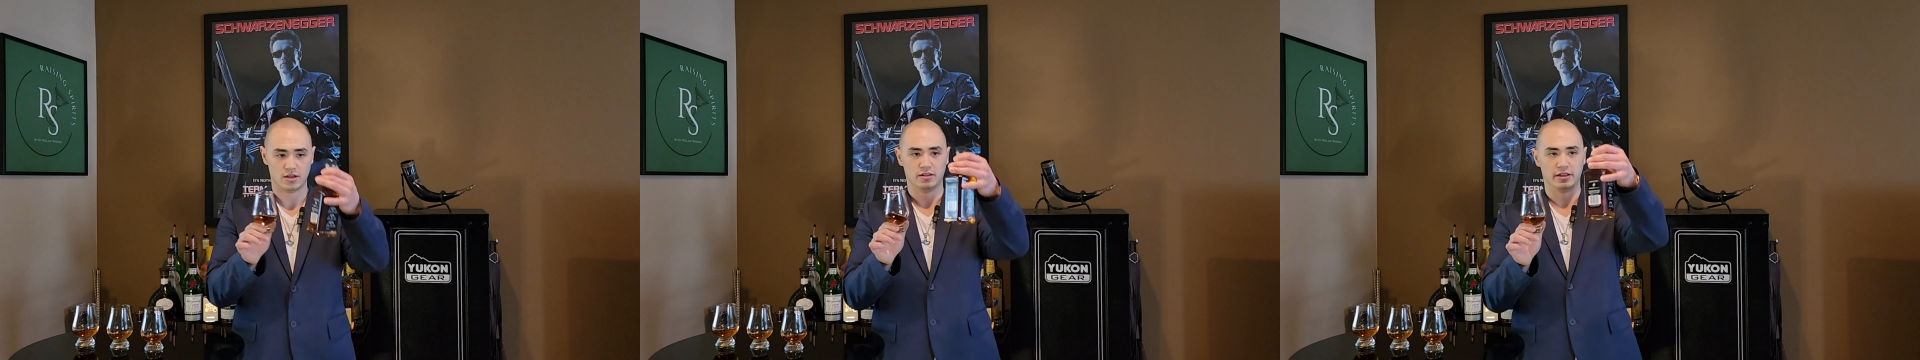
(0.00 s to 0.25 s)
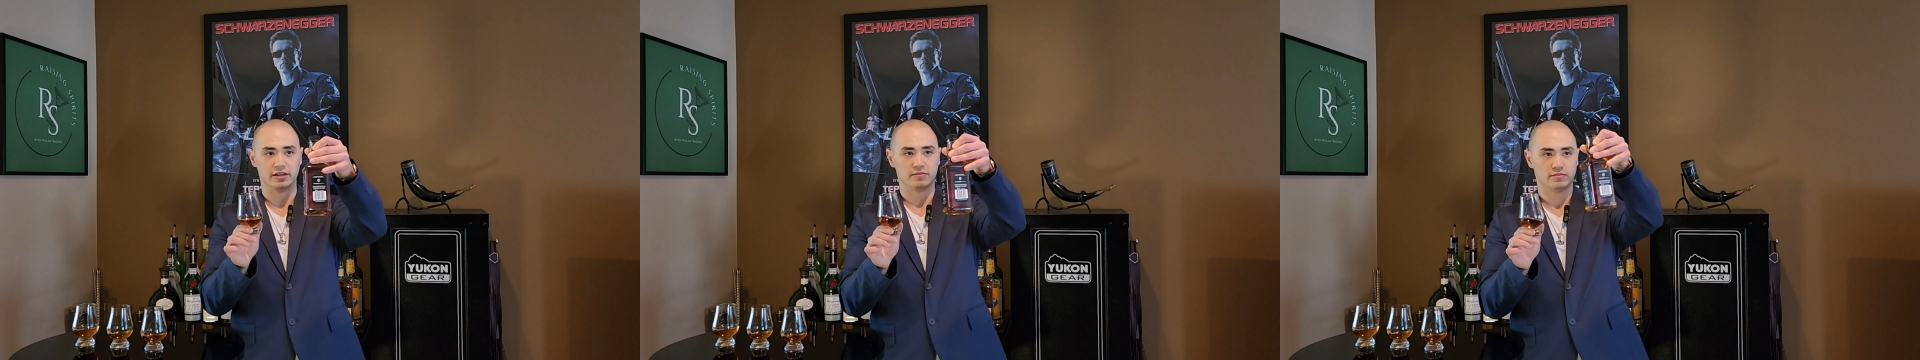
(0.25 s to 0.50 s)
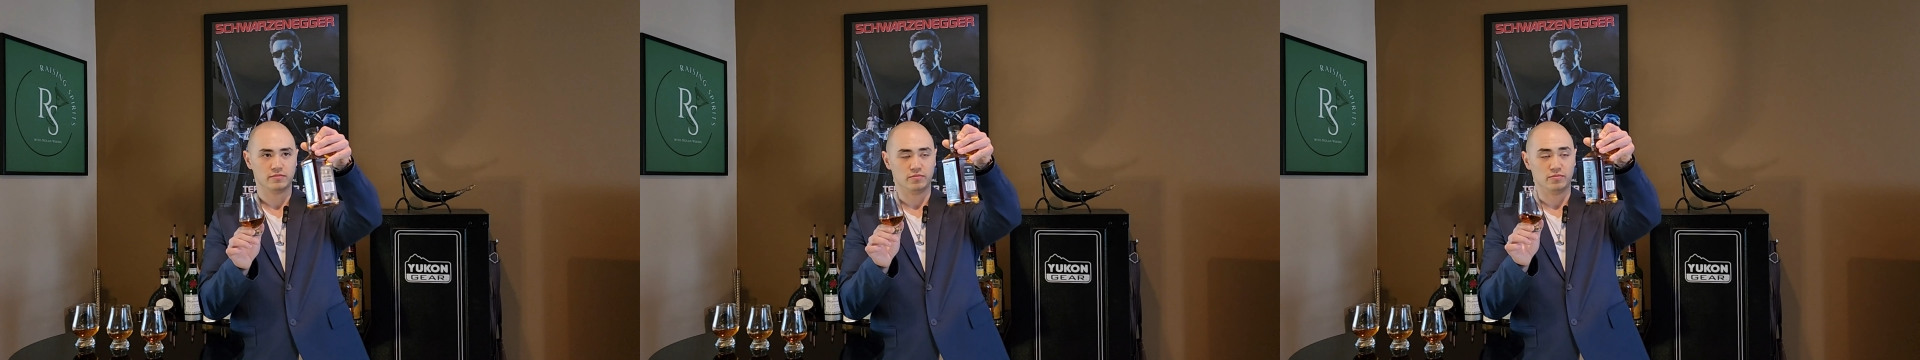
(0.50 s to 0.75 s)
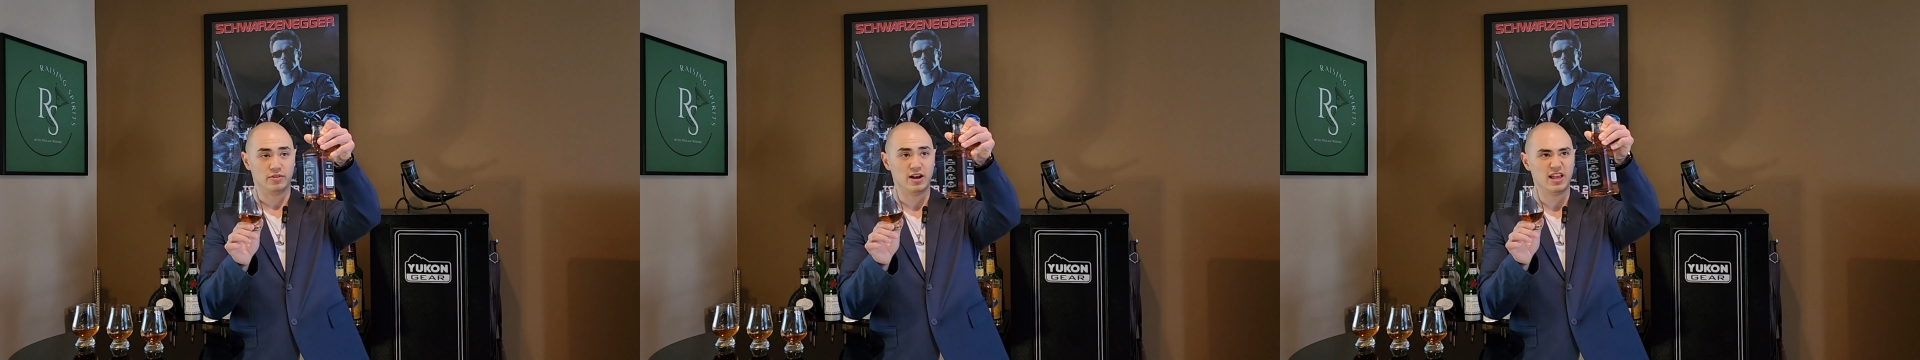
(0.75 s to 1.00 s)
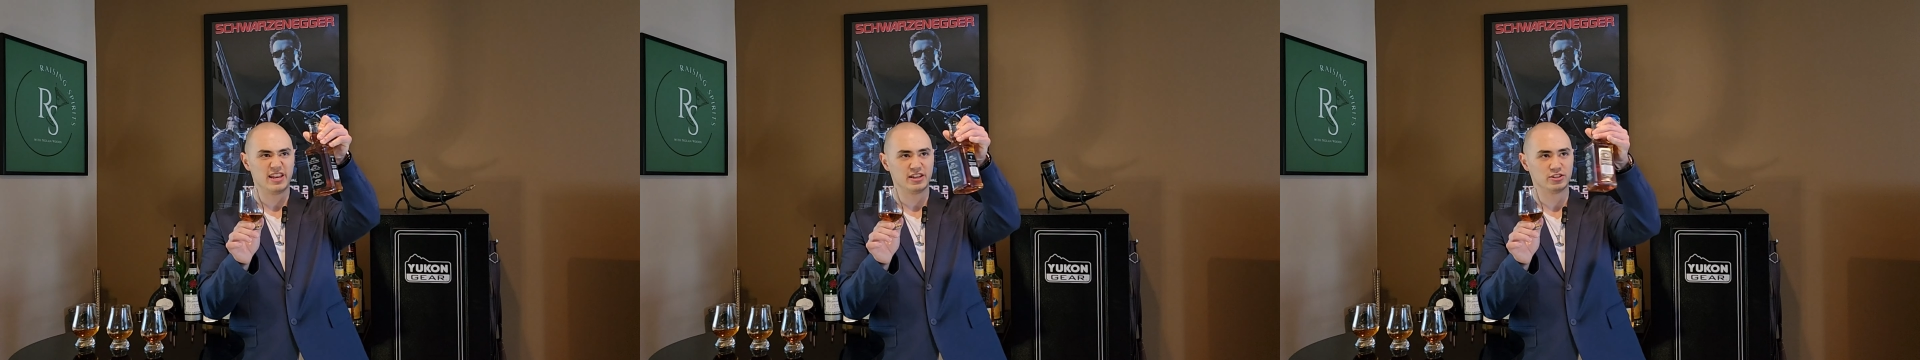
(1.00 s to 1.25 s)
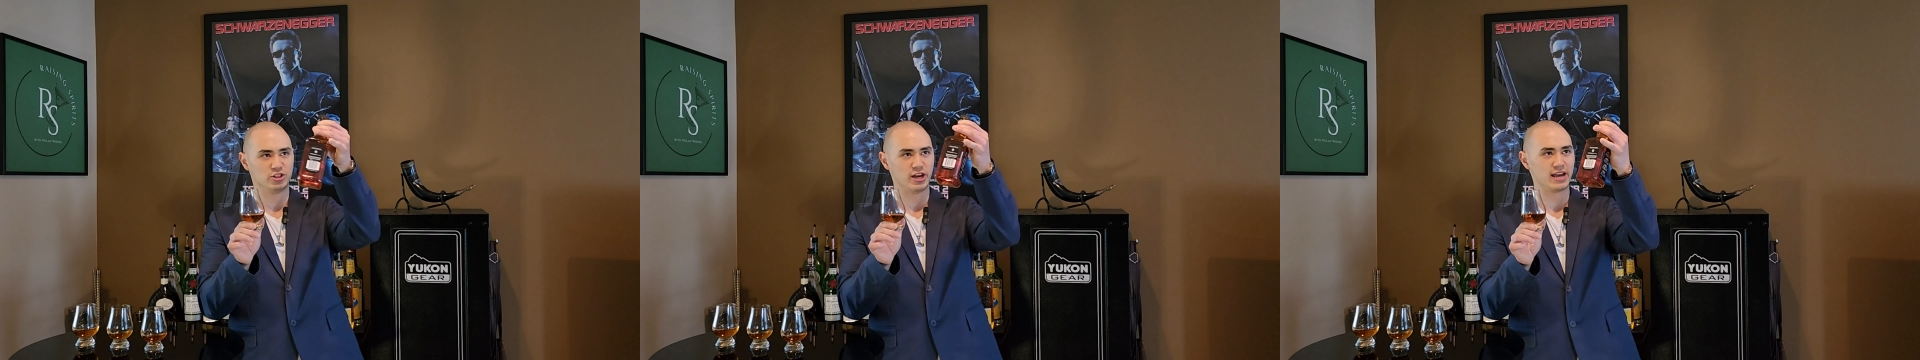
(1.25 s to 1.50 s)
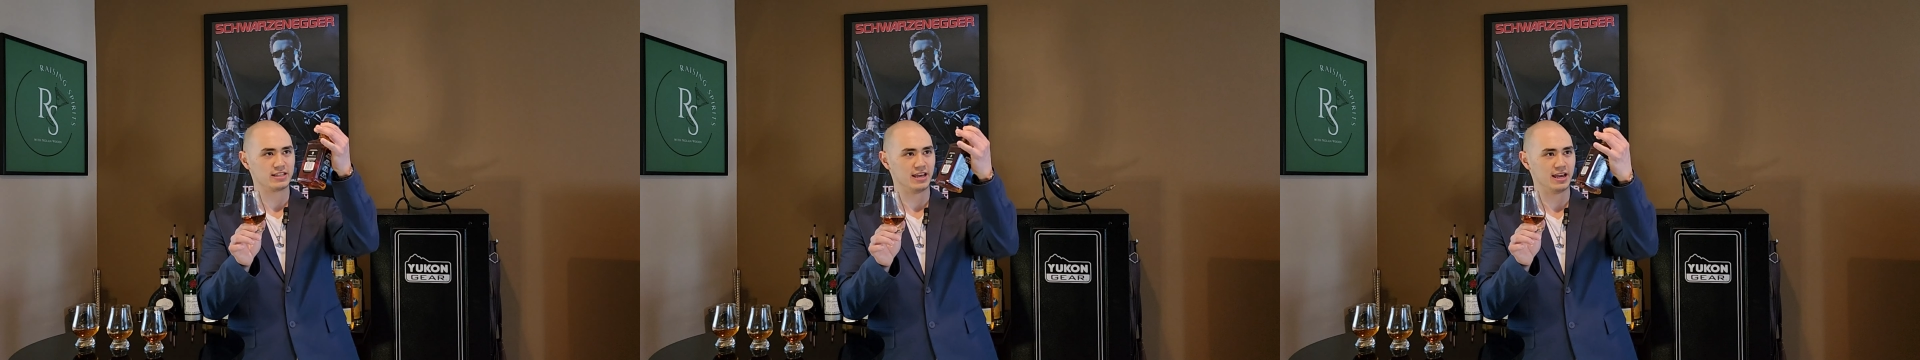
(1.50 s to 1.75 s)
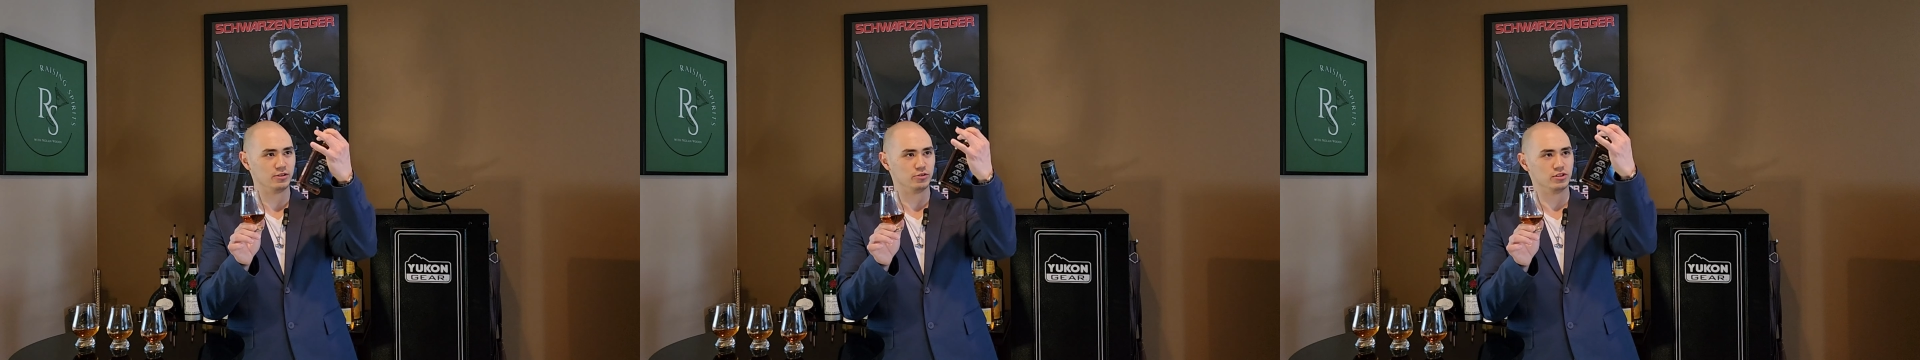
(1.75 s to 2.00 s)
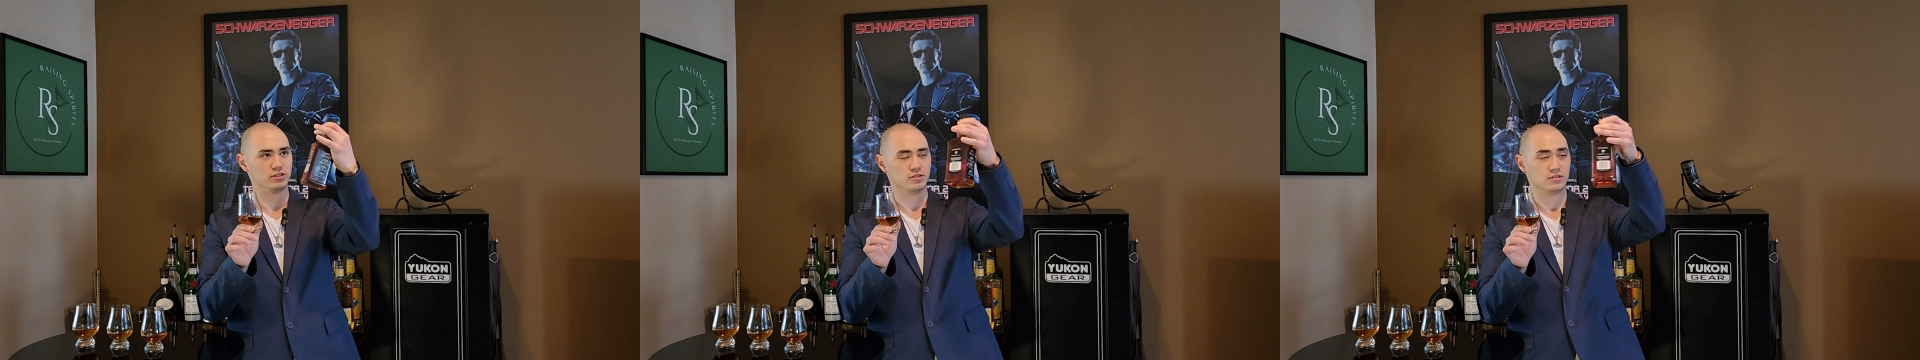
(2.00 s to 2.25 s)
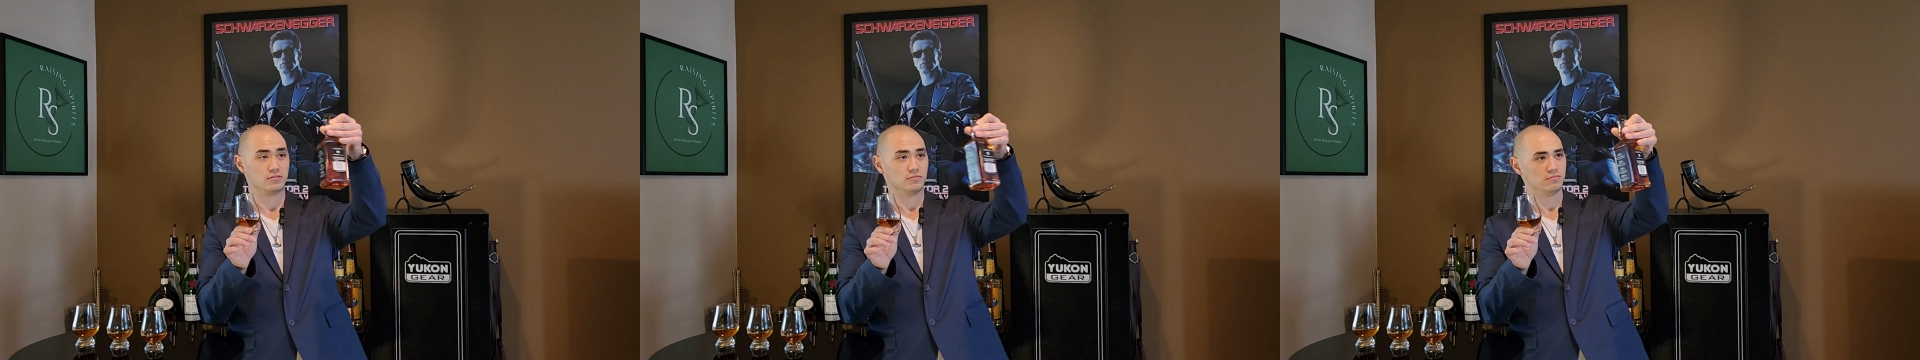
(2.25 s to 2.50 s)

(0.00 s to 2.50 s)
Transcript: like, well, I guess Jack Daniels isn't.